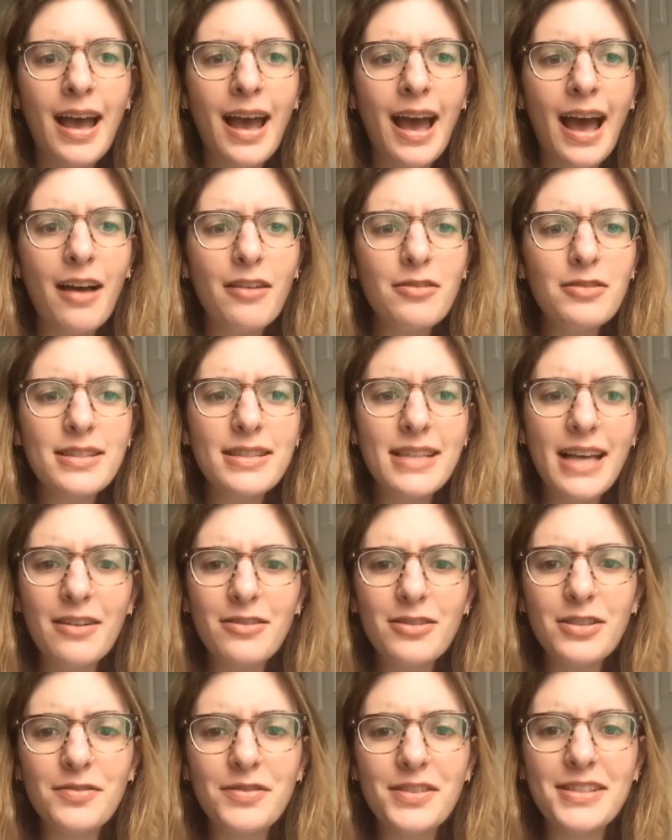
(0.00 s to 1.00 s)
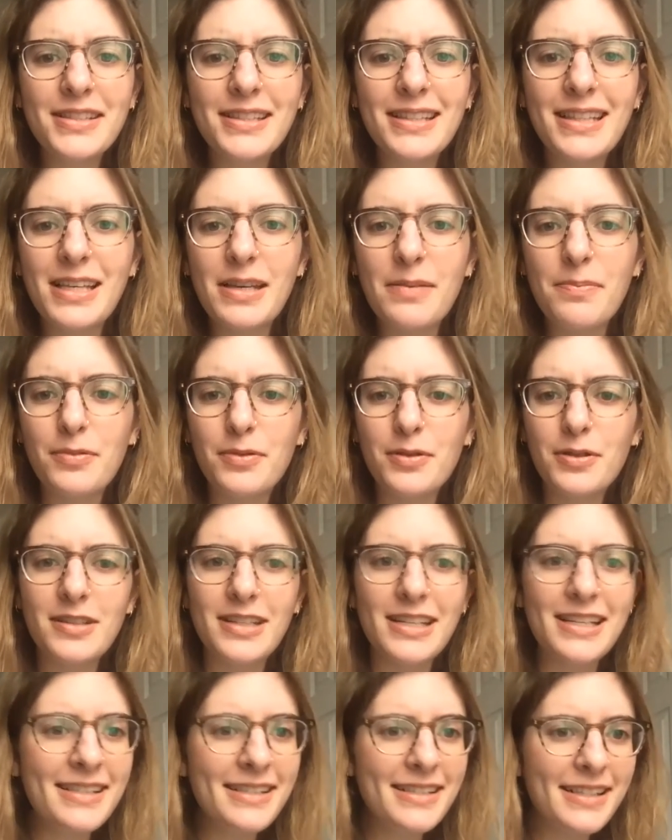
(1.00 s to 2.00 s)
How sound of a sleeper
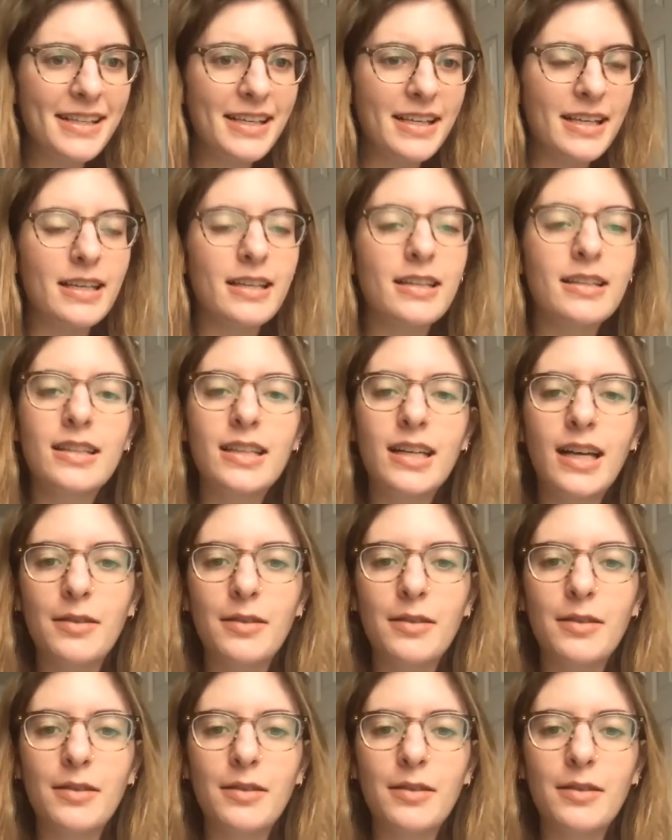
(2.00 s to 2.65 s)
is he?